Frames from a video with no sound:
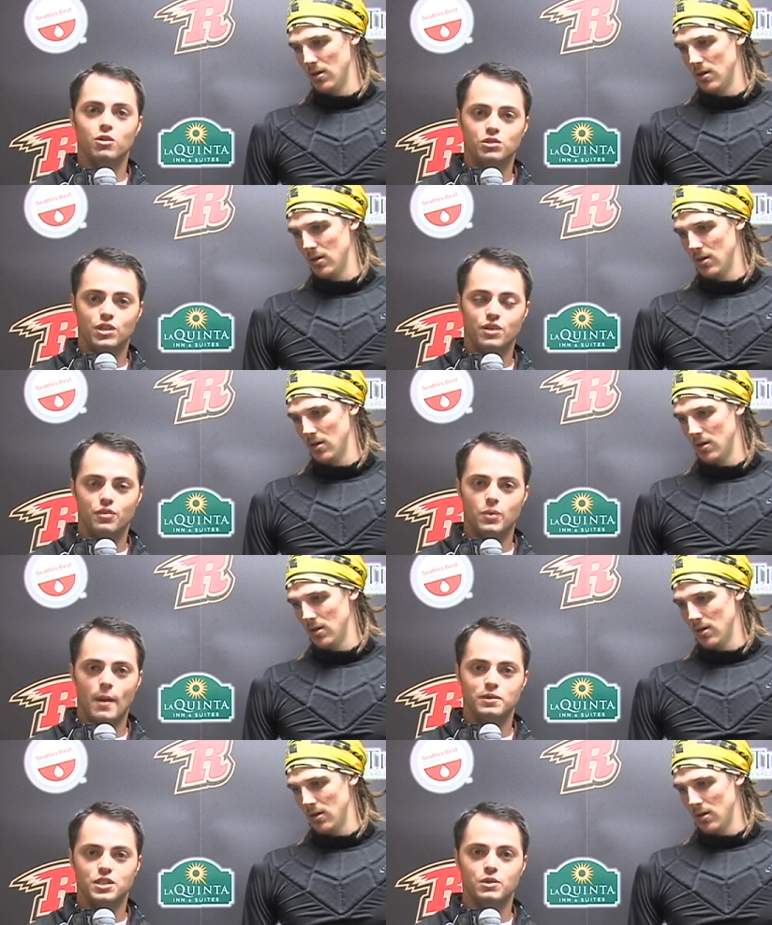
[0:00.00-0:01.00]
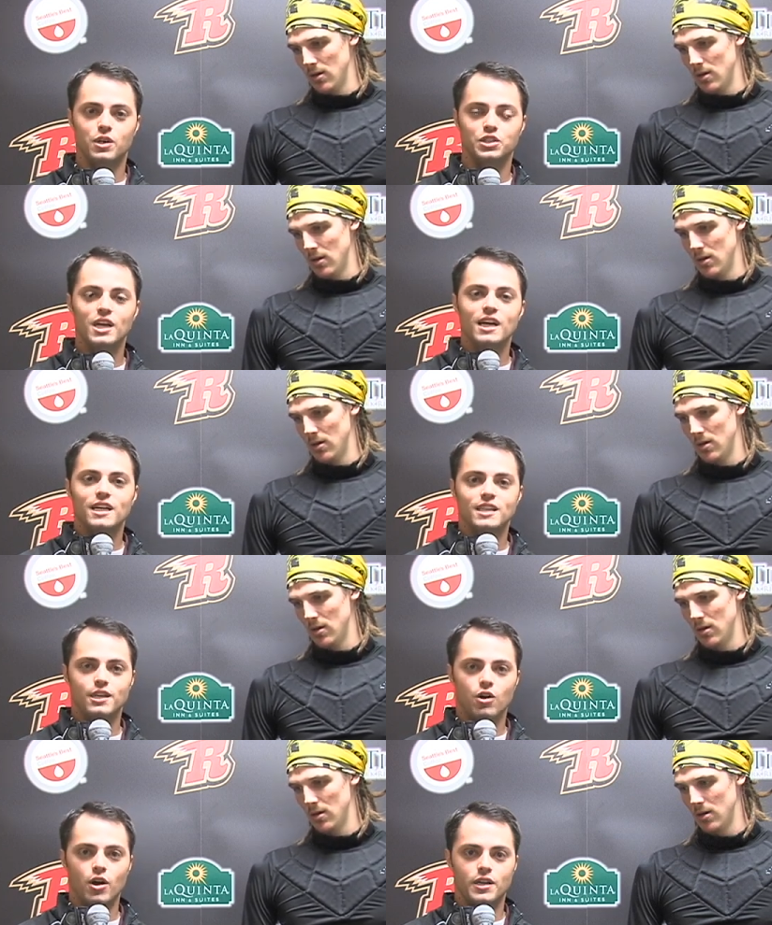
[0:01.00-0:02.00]
Speaker 1: goaltender for the Rapid City Rush,
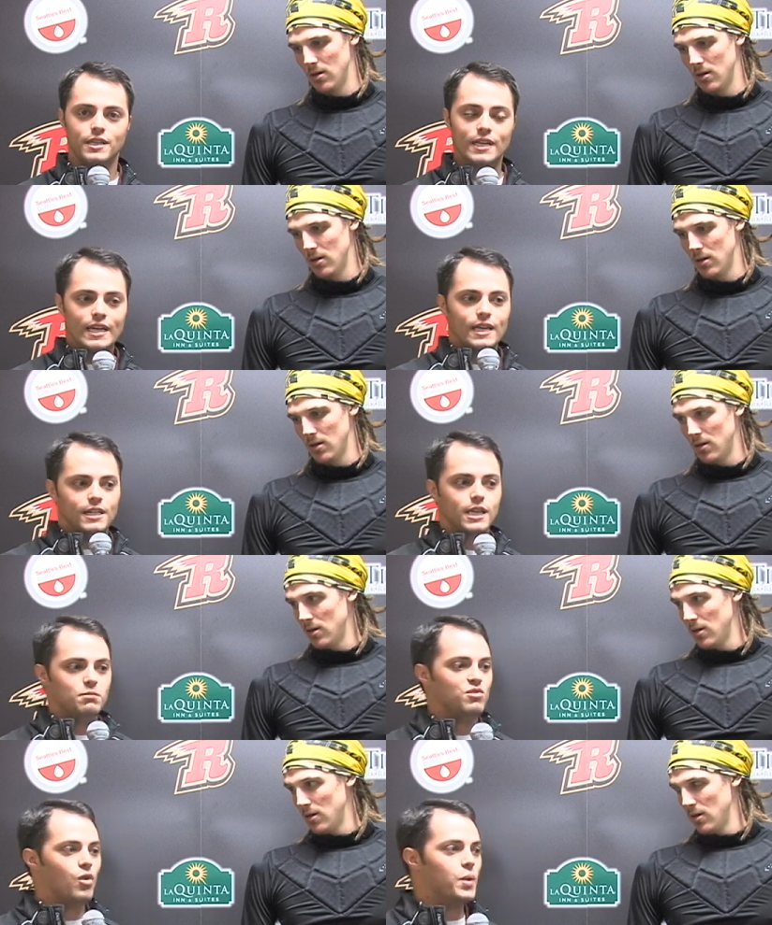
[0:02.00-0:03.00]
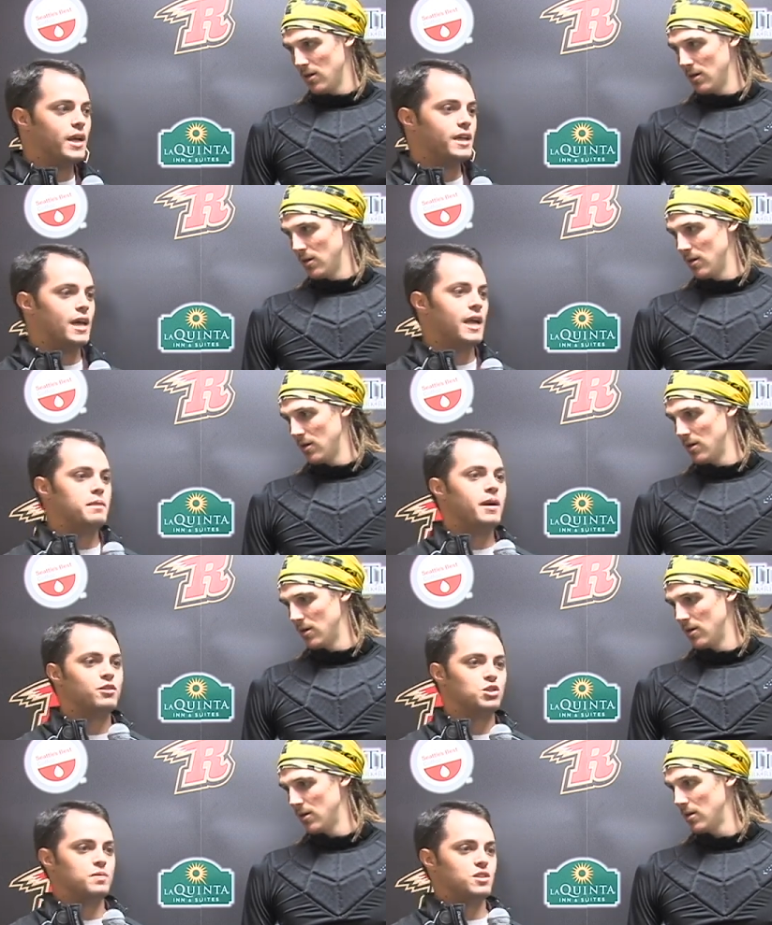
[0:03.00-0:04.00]
Keaton Hartigan. Keaton, before we get into any
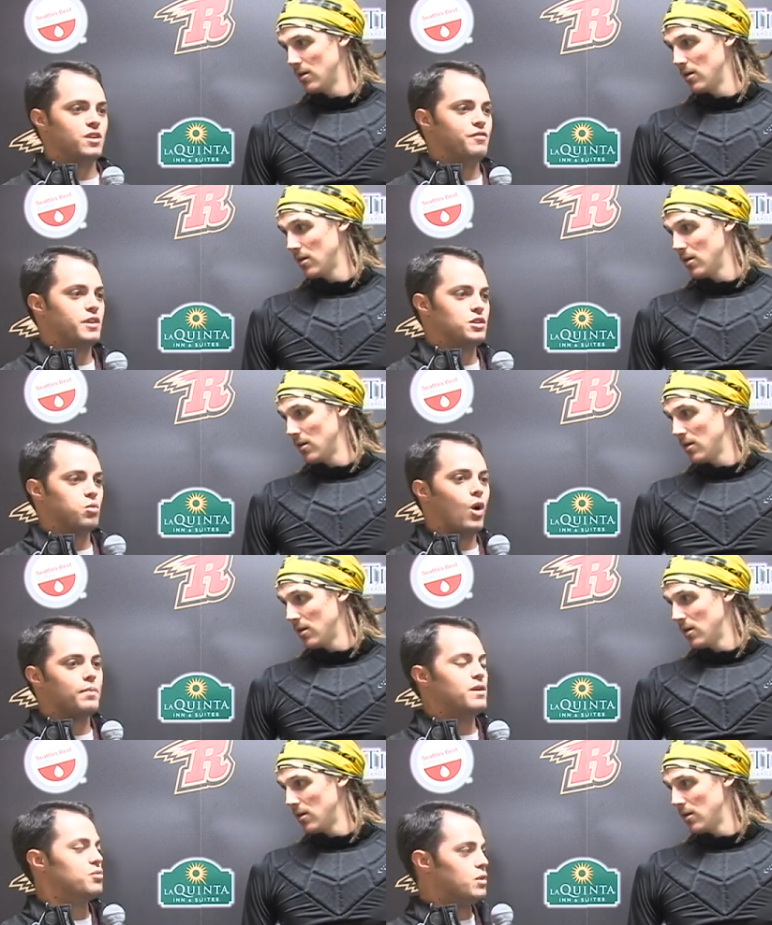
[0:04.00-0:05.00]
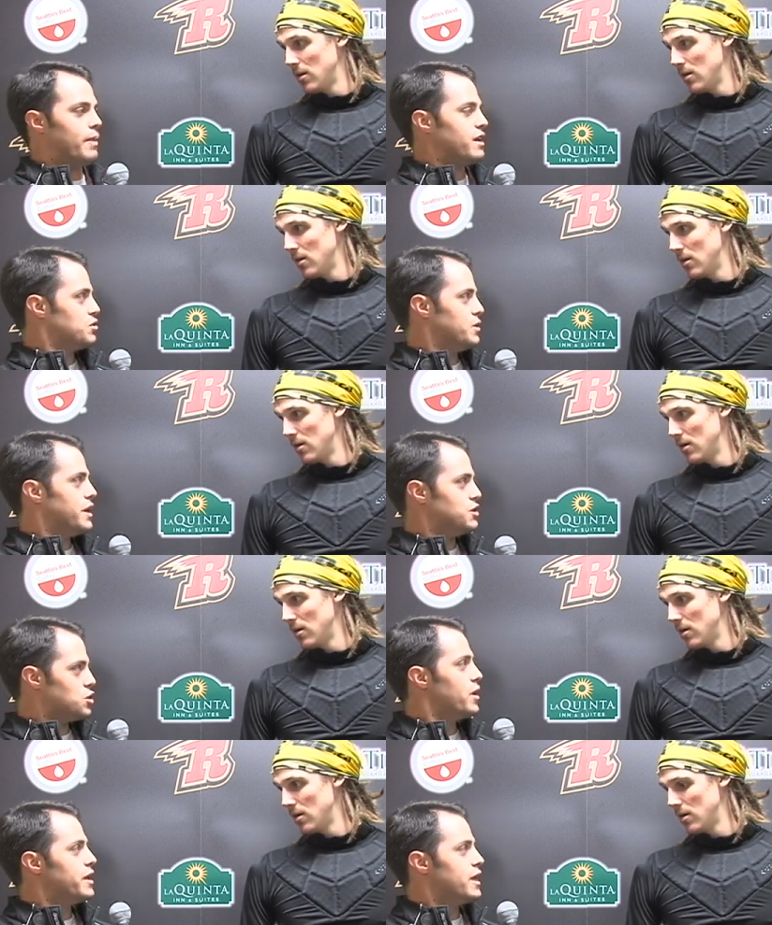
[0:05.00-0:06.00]
major specifics, walk me through the past three days of
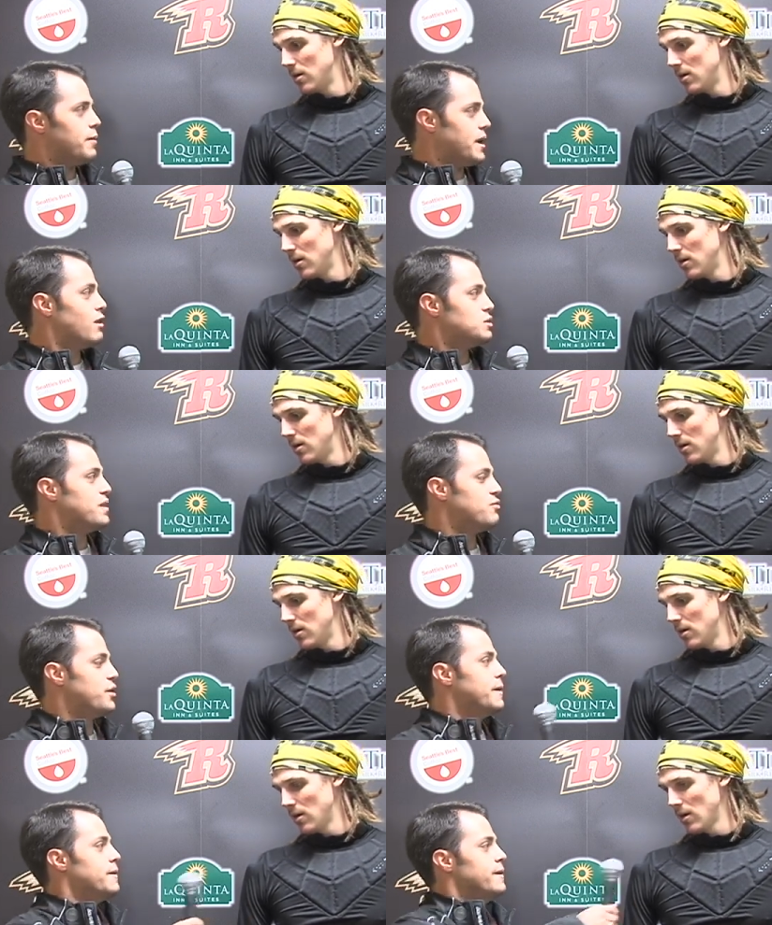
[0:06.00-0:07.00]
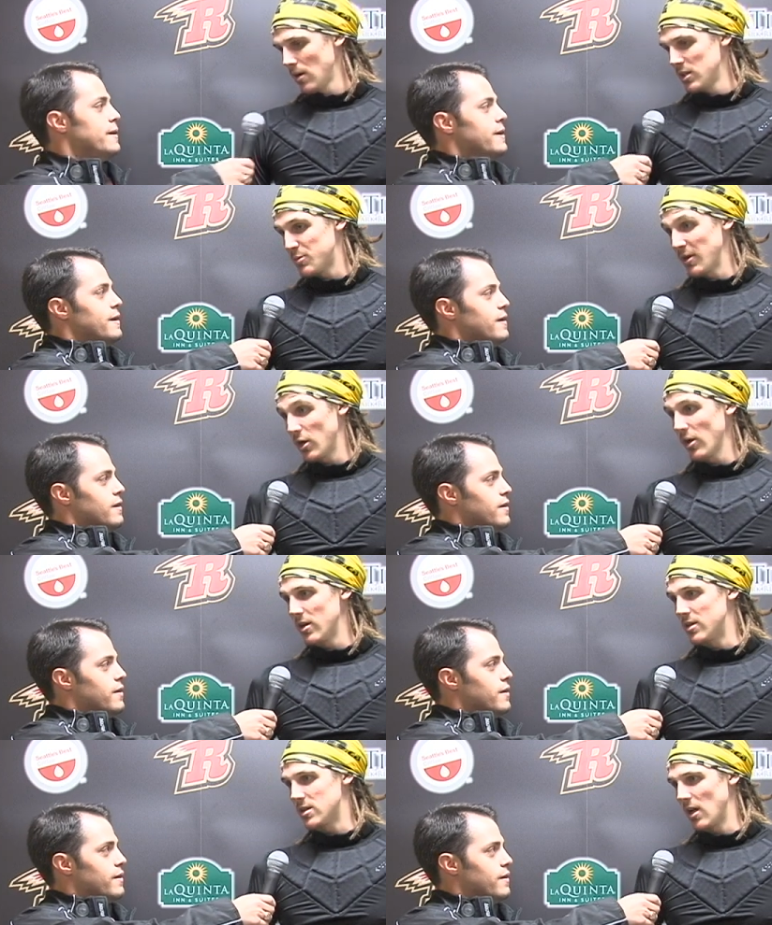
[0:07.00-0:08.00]
training
Speaker 2: camp and how it's been for you. It's been good.
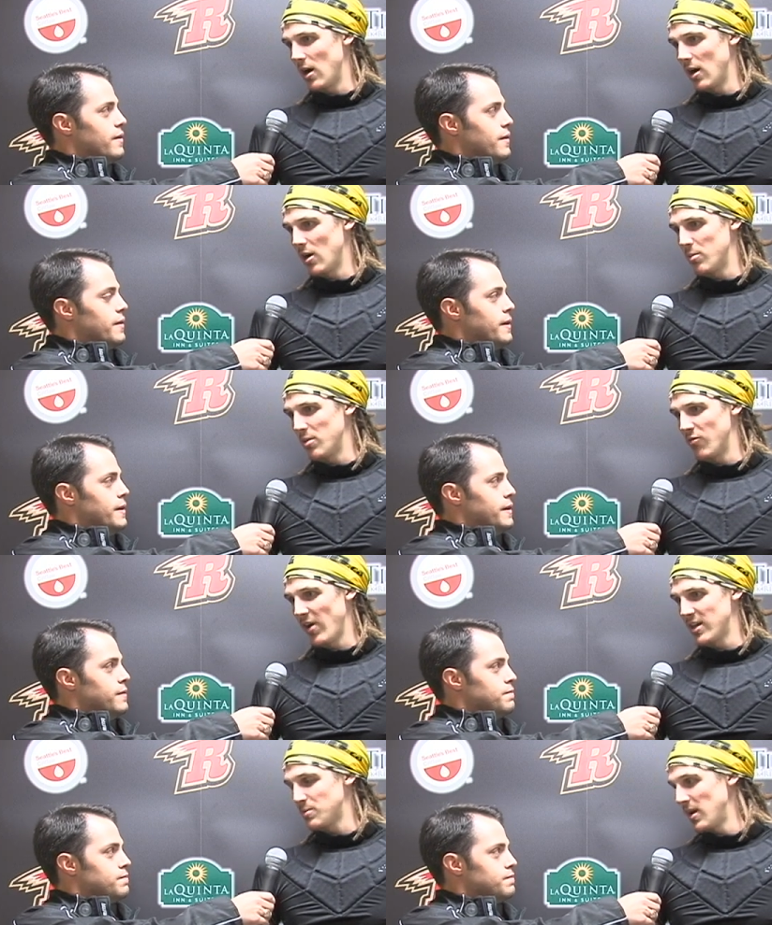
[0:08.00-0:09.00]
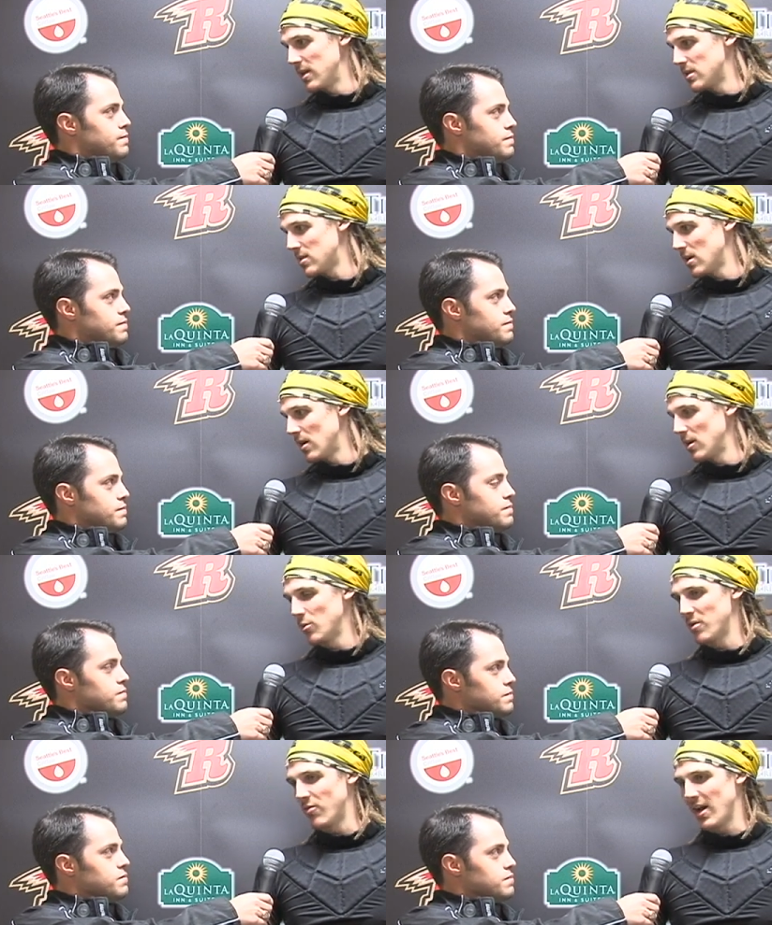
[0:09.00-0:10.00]
It's uh, been fast paced, uh, a
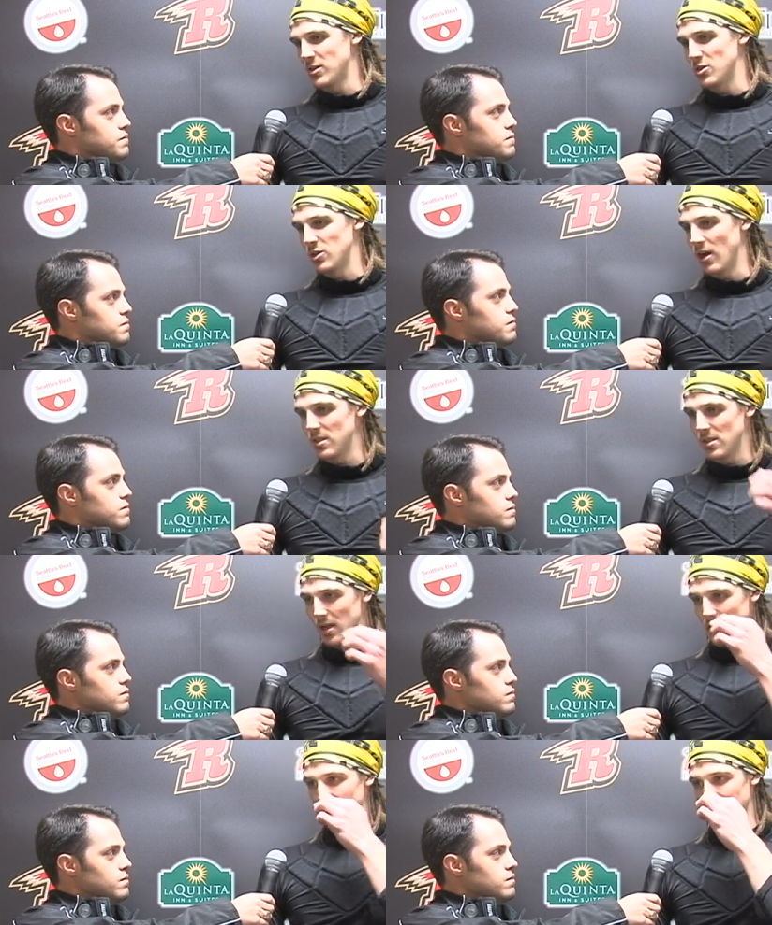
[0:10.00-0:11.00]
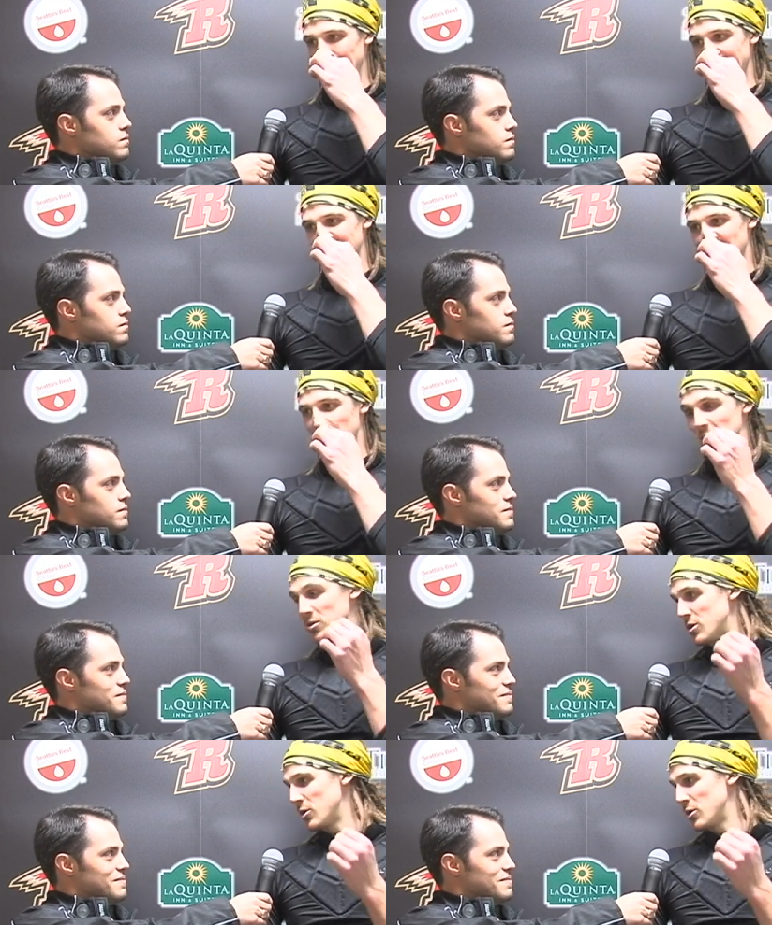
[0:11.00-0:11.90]
little bit faster shots than uh, than I'm used